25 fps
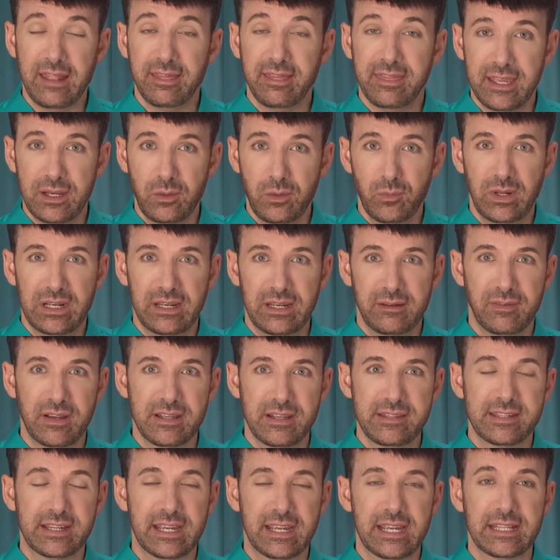and then we'll
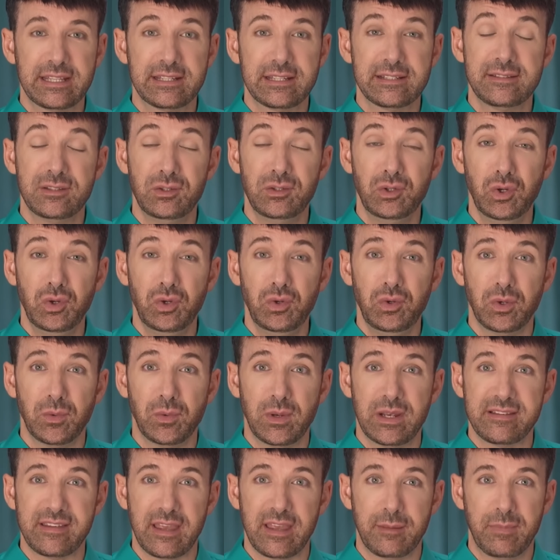investigate this new
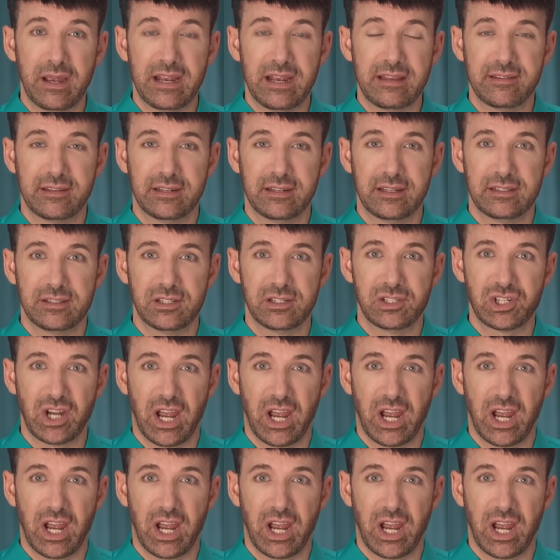US ambassador to